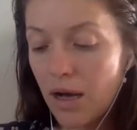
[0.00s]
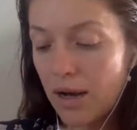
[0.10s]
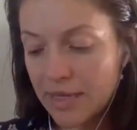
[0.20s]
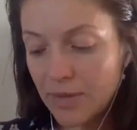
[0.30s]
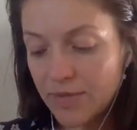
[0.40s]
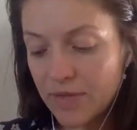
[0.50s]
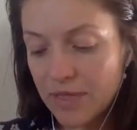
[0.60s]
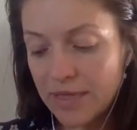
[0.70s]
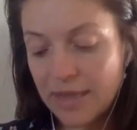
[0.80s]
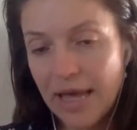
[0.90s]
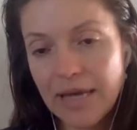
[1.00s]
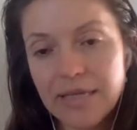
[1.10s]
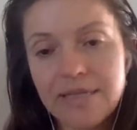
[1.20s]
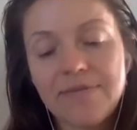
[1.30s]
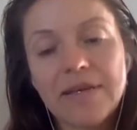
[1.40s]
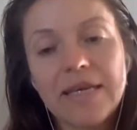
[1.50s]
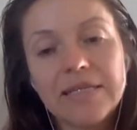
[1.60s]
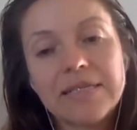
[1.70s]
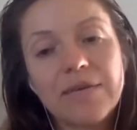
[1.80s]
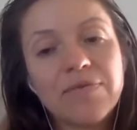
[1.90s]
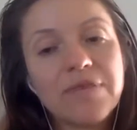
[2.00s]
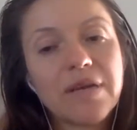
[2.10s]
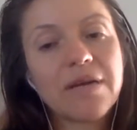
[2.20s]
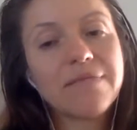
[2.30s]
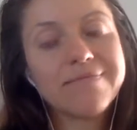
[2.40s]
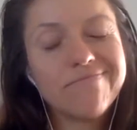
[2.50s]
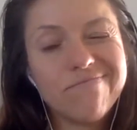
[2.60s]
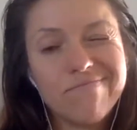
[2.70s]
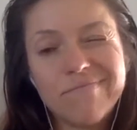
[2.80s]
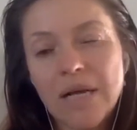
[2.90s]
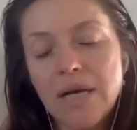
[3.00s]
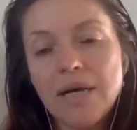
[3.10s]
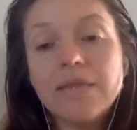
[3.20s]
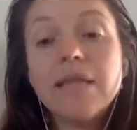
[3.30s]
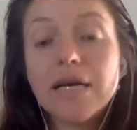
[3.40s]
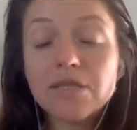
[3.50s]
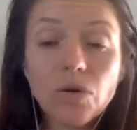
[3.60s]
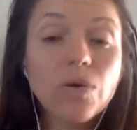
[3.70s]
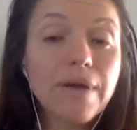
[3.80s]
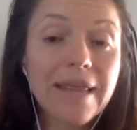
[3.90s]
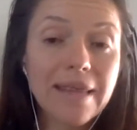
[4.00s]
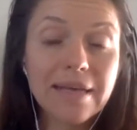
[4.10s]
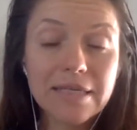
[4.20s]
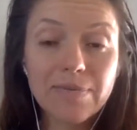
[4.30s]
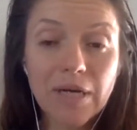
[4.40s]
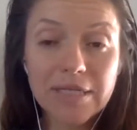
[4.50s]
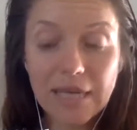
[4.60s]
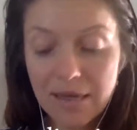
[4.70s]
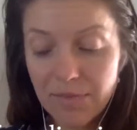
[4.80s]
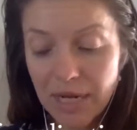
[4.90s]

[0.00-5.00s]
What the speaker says: Some of the negative, I guess, some of the not so great things about taking